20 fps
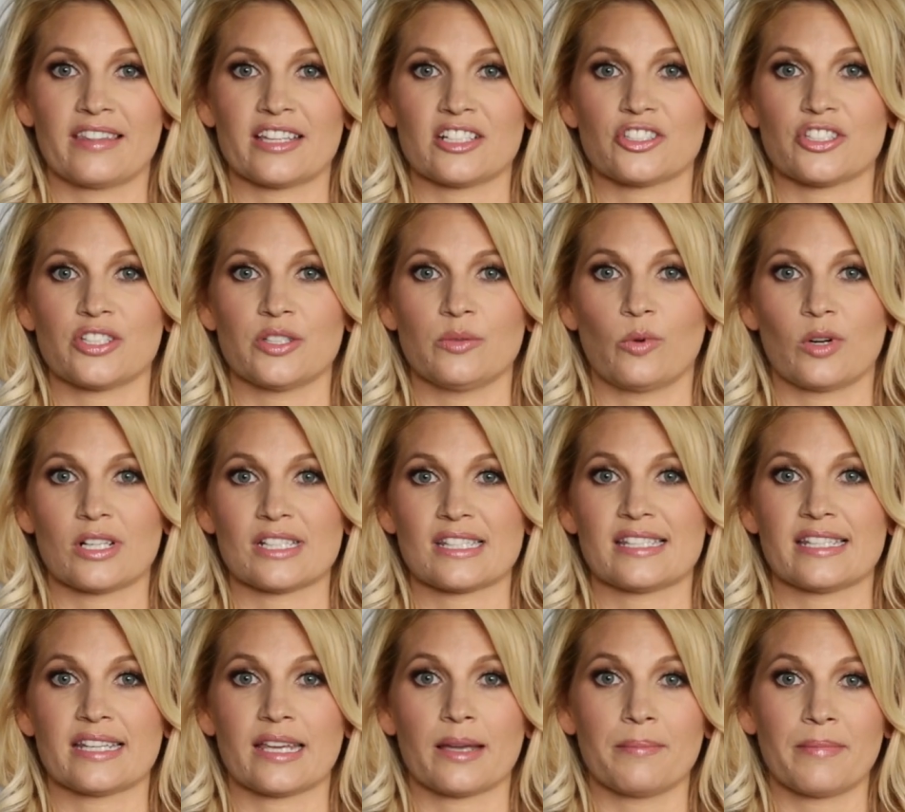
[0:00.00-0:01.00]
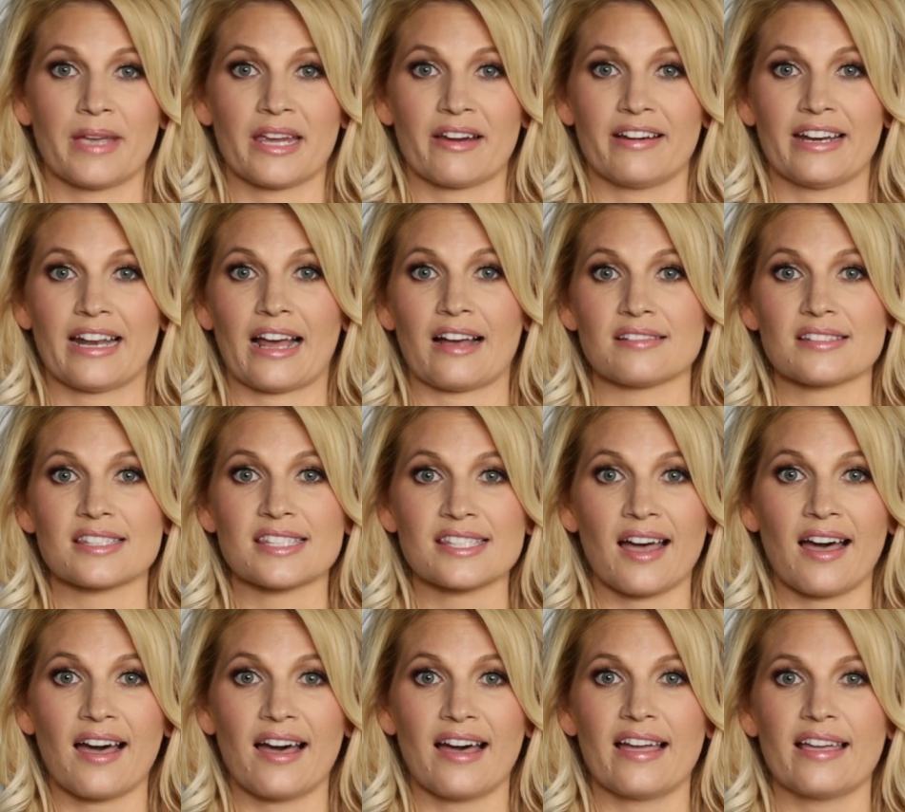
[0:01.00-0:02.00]
that she wants to get married
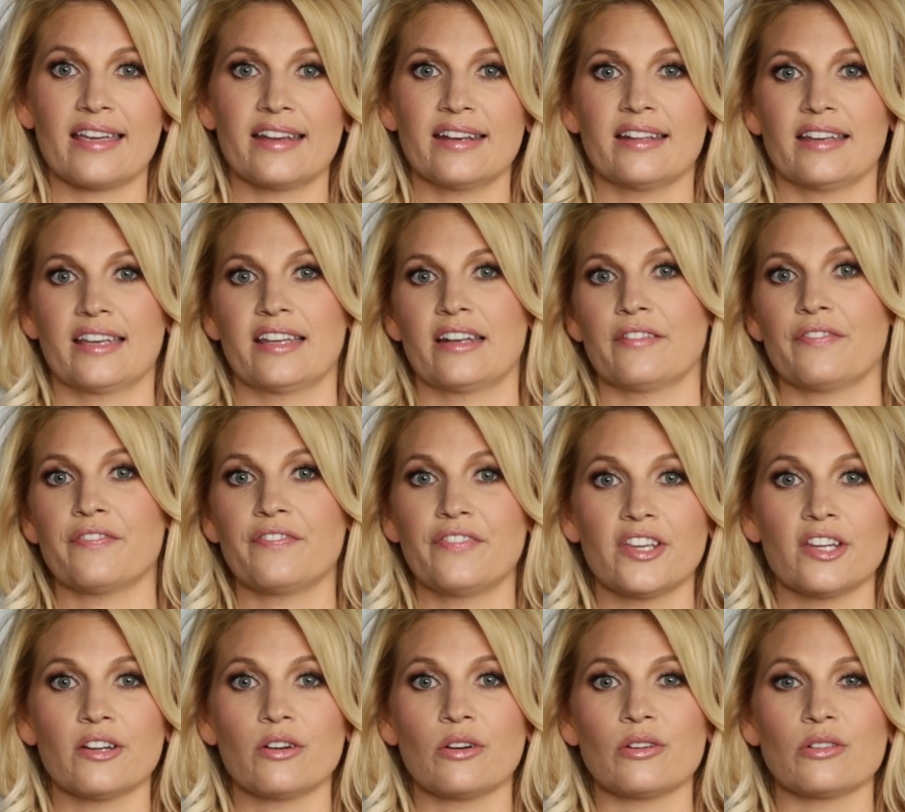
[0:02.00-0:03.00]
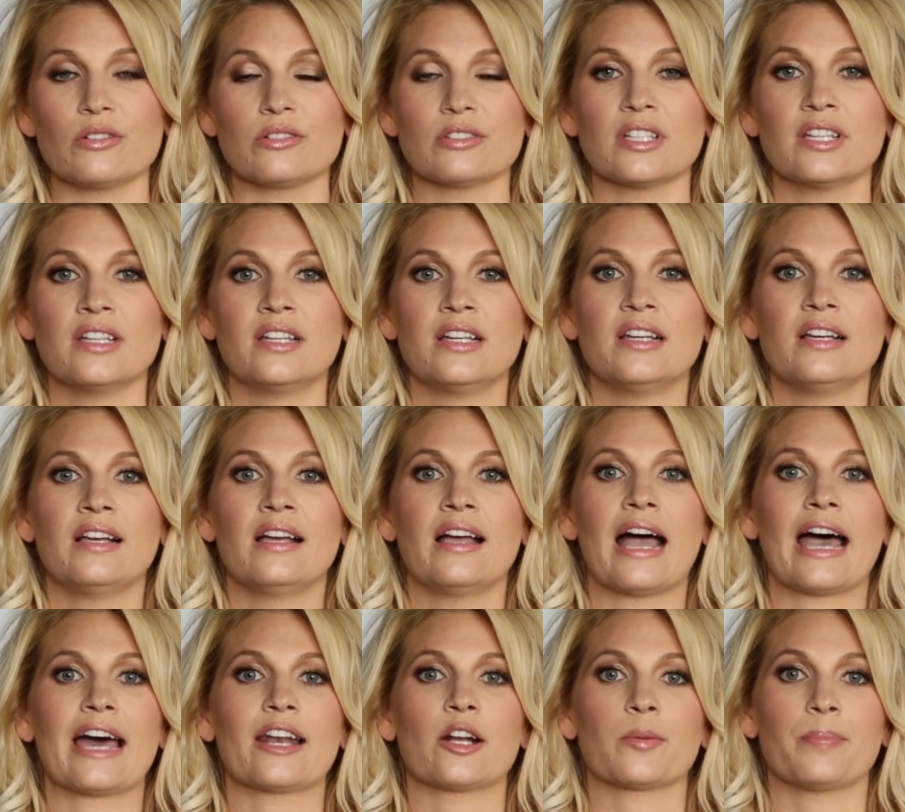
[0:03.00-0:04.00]
outside in a field
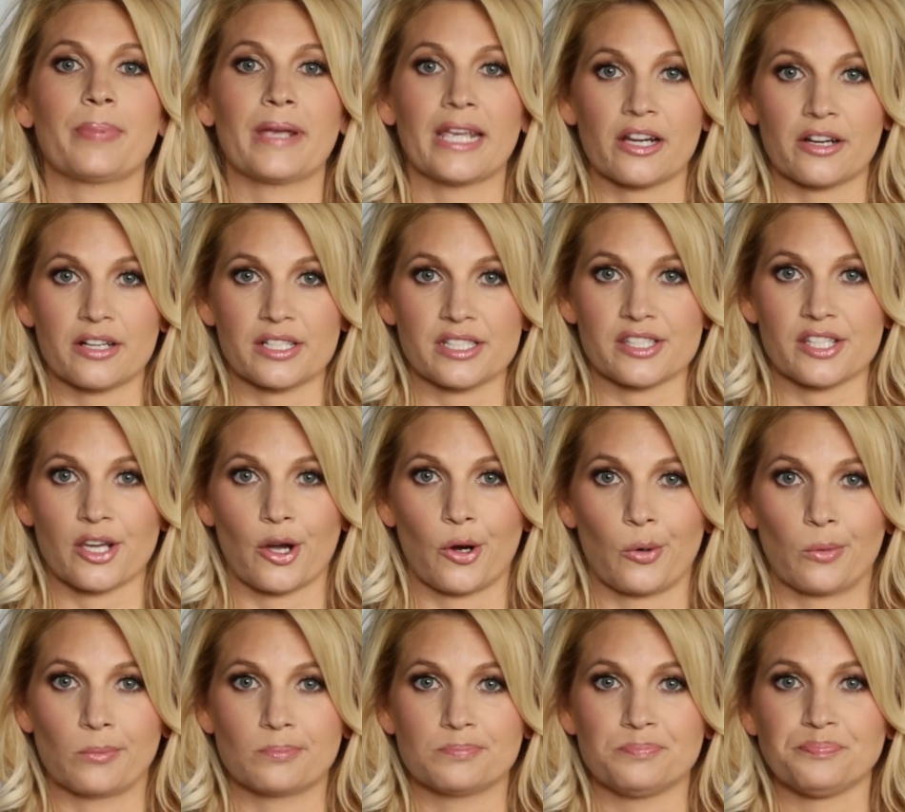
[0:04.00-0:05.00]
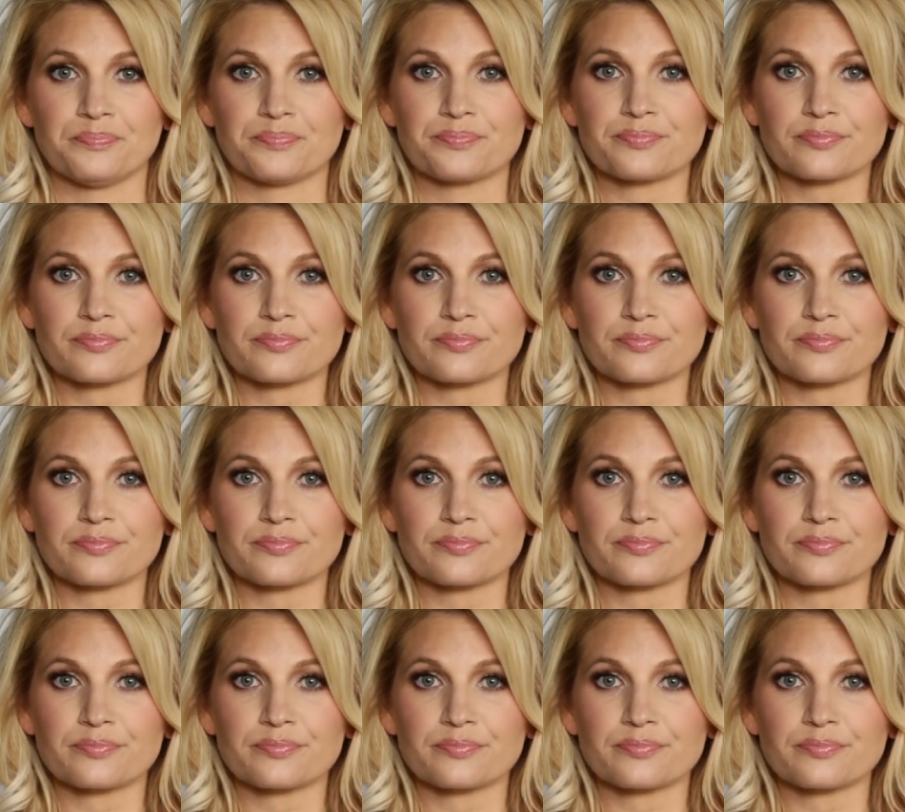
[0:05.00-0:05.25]
at her parents' home.